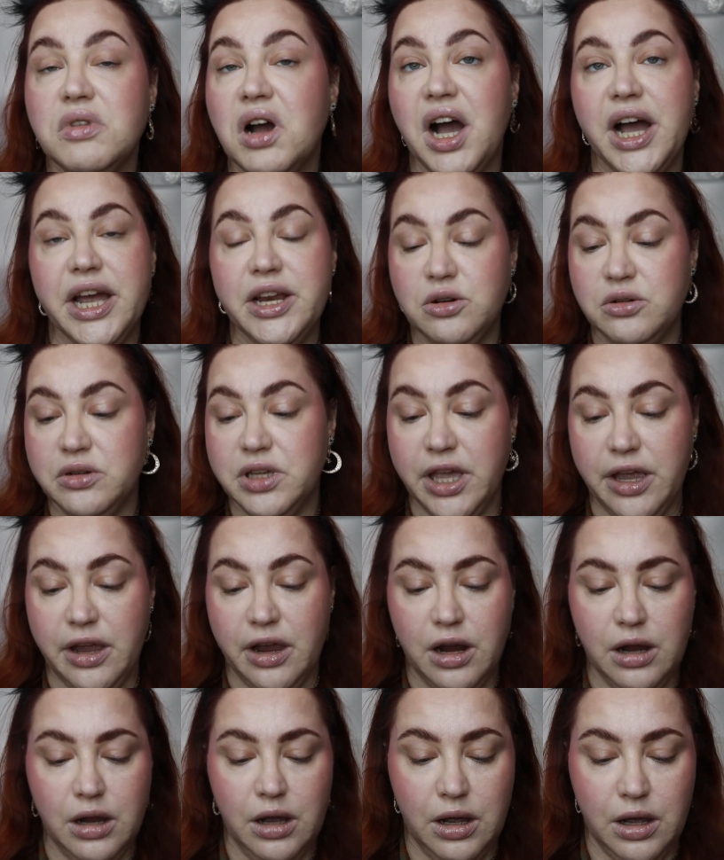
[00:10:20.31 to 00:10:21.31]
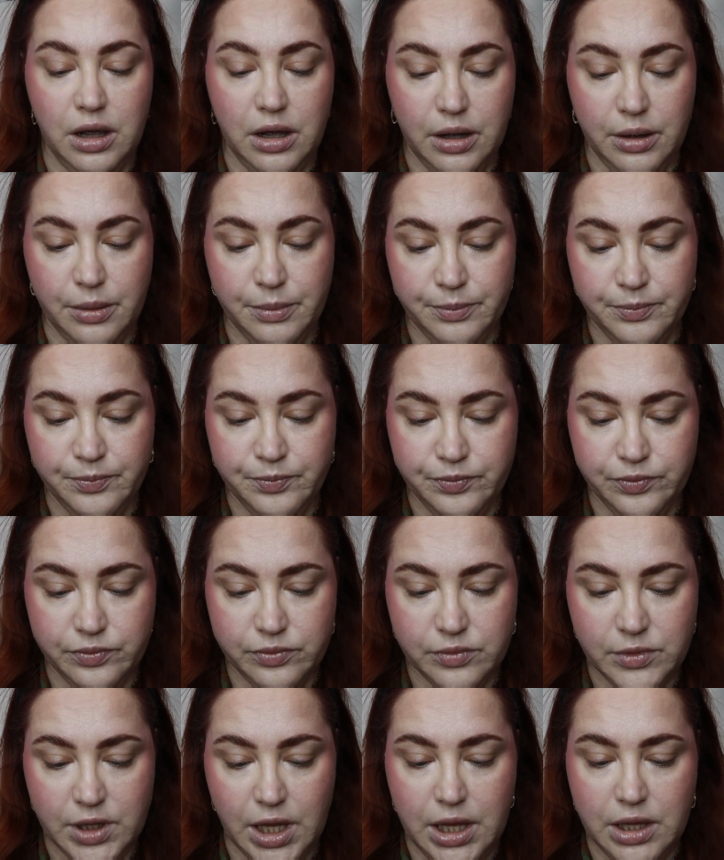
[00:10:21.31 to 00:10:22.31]
I don't care.
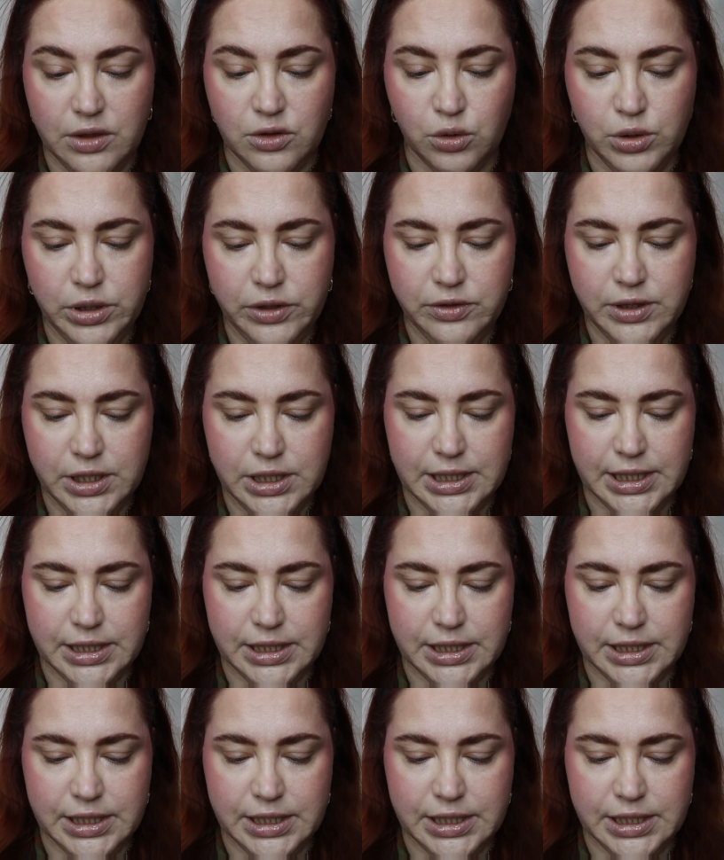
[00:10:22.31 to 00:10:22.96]
The only thing,